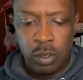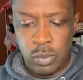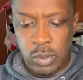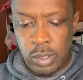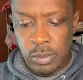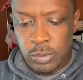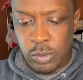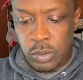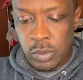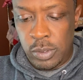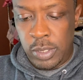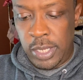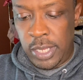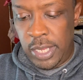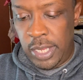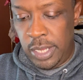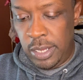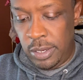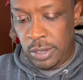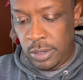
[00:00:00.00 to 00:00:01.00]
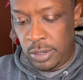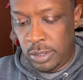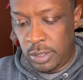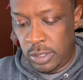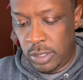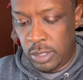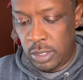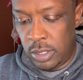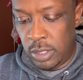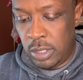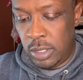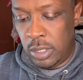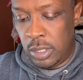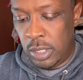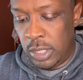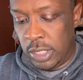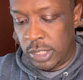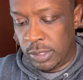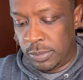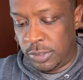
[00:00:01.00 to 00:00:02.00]
what I'm doing here
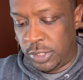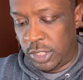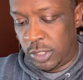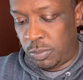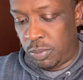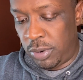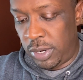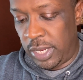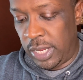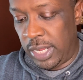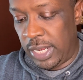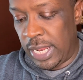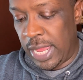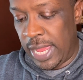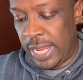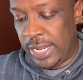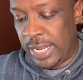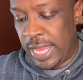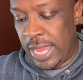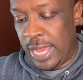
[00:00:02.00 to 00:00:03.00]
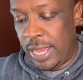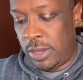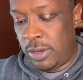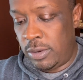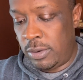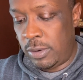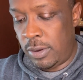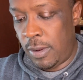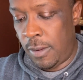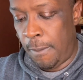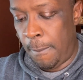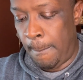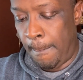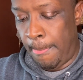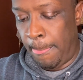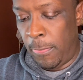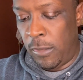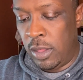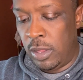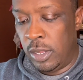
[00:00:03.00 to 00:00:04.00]
is I'm just bringing that down
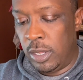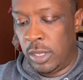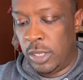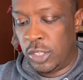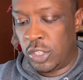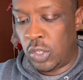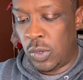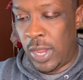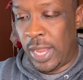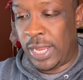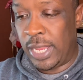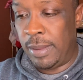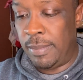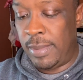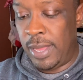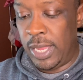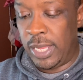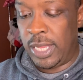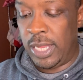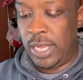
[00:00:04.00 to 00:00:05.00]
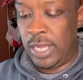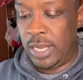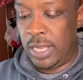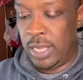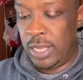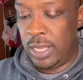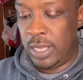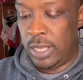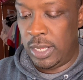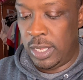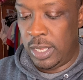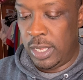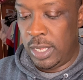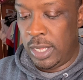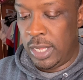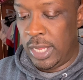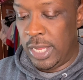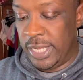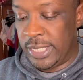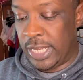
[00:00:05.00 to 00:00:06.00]
so I can make it
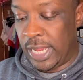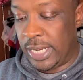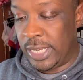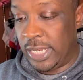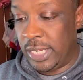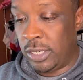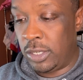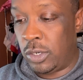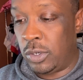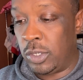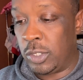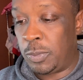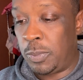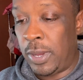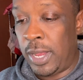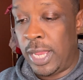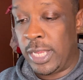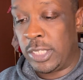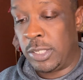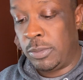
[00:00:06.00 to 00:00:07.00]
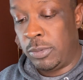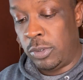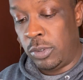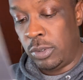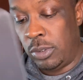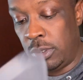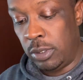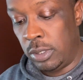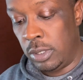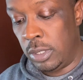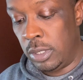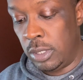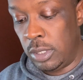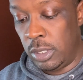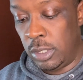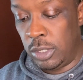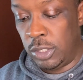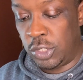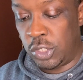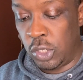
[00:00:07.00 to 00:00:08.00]
as identical as possible
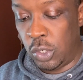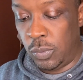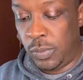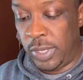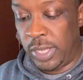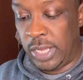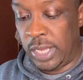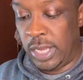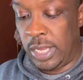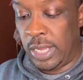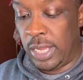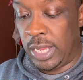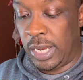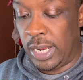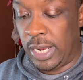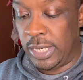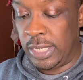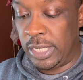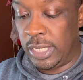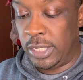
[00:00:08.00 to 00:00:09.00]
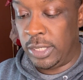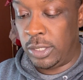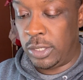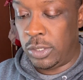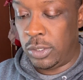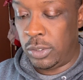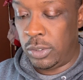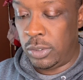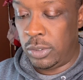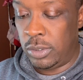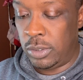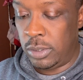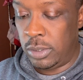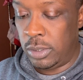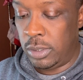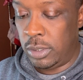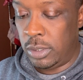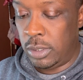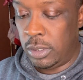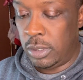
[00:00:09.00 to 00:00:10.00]
so we get an identical
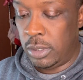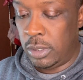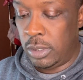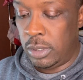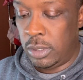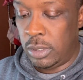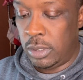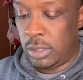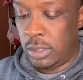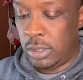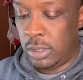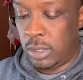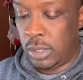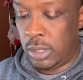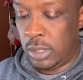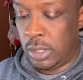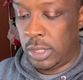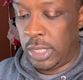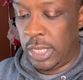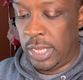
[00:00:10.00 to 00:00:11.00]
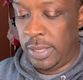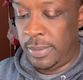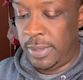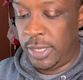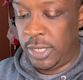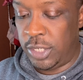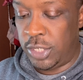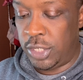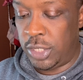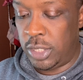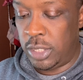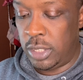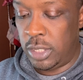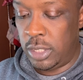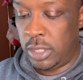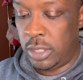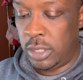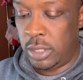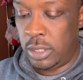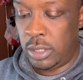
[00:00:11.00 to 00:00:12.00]
image.
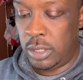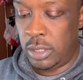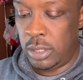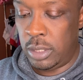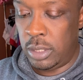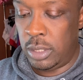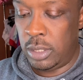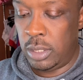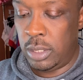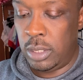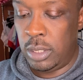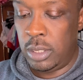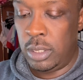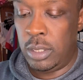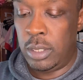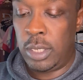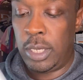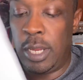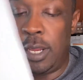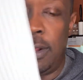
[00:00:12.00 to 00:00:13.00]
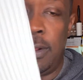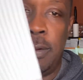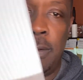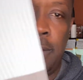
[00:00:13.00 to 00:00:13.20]
Okay?